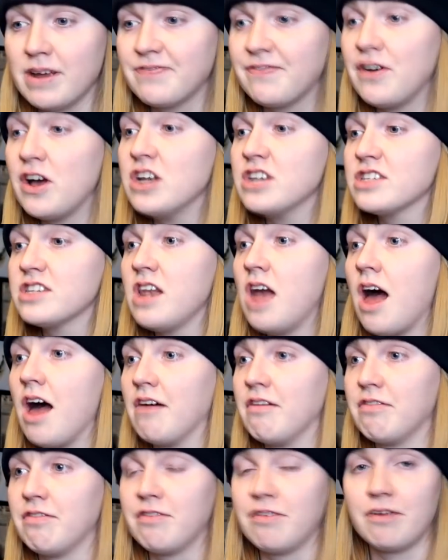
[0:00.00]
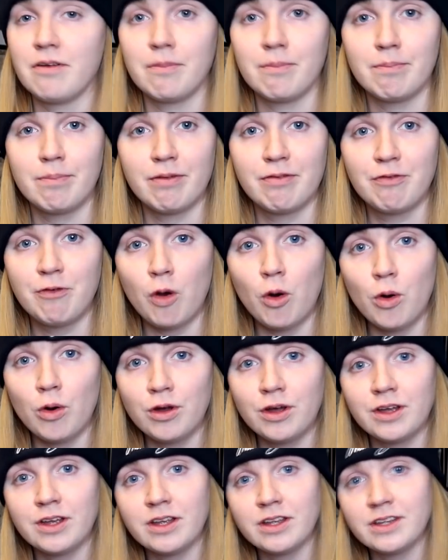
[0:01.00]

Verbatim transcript: My first love before